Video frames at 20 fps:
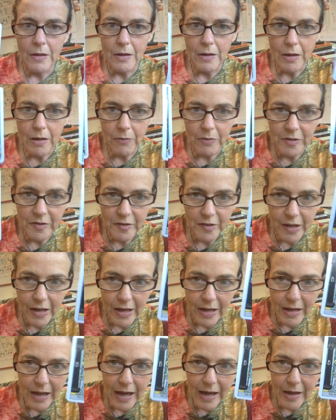I would
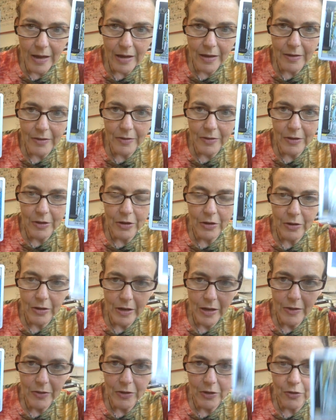say,
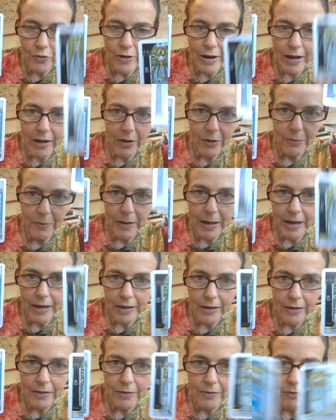again, the
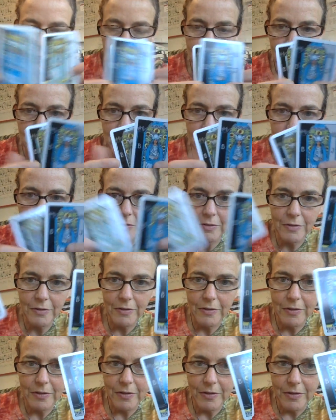Crackleback, whoops,
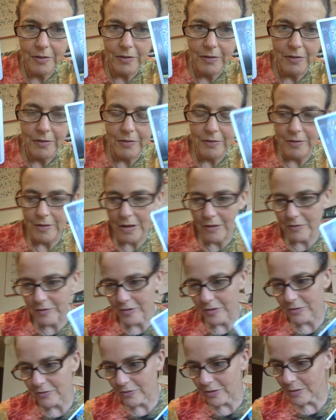how was
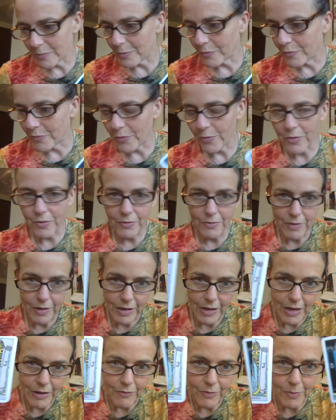I doing it before? I
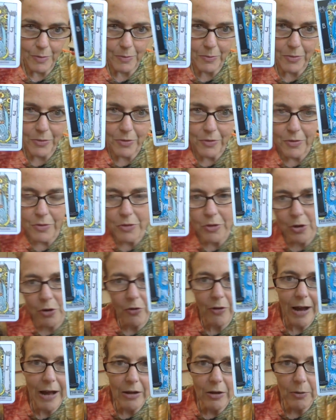can't remember. The
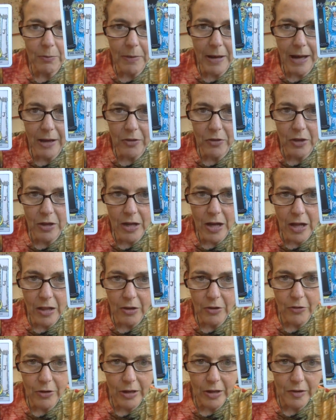Crackleback, the
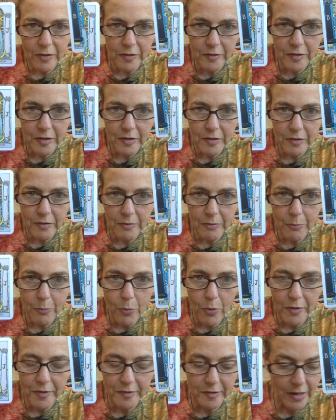coloring is
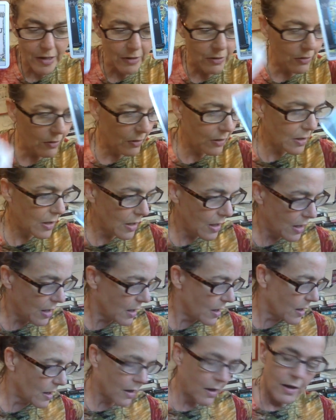more subtle.
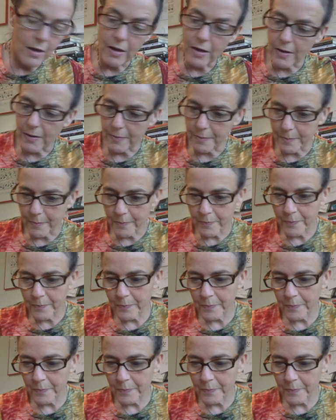I'm